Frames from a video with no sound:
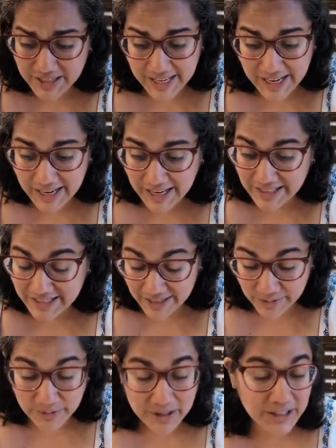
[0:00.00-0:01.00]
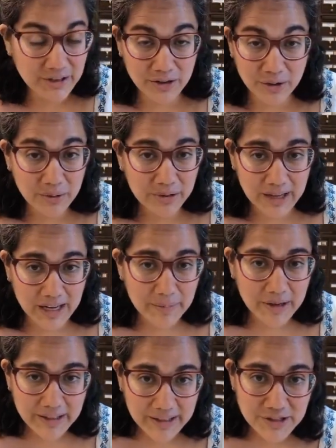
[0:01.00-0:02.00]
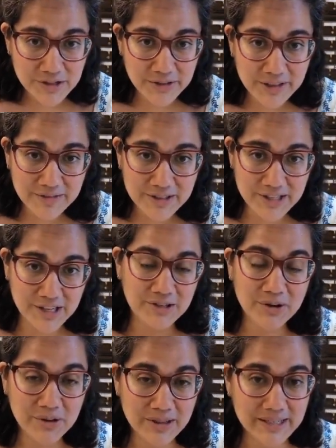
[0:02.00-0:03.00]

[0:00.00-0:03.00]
They didn't really know a lot about the history of the chateau